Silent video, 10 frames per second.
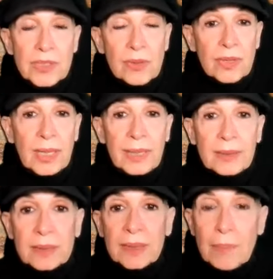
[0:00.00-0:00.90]
so that I
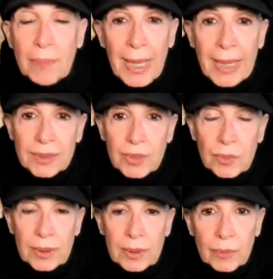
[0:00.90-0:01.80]
could come back
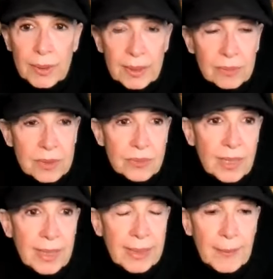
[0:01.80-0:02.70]
to it when I was
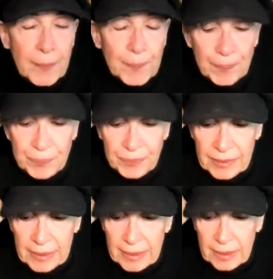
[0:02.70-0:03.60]
ready.
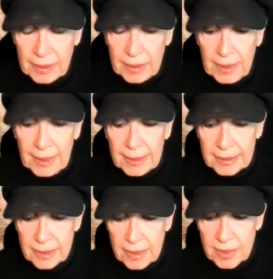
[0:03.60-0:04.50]

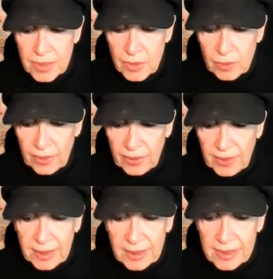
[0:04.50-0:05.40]
And so the
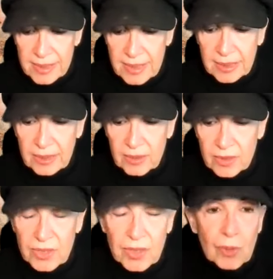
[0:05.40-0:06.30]
thing is that
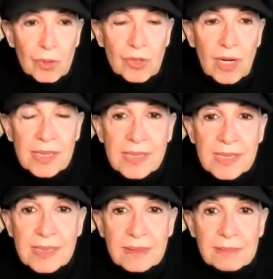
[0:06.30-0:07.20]
there's no
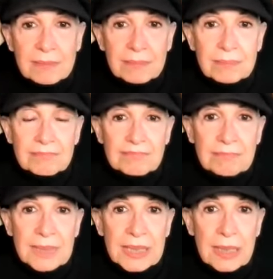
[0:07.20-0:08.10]
trust.
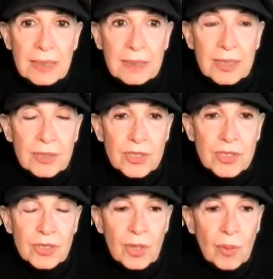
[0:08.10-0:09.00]
There's
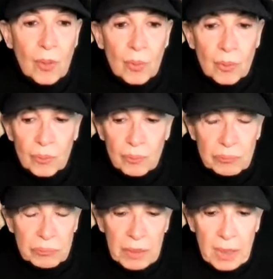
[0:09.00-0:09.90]
no
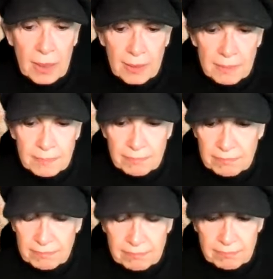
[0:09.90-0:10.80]
um,
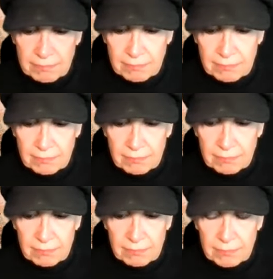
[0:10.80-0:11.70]

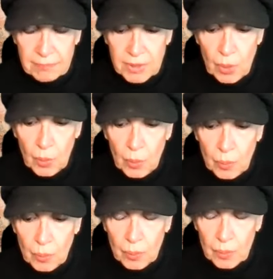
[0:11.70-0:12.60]
no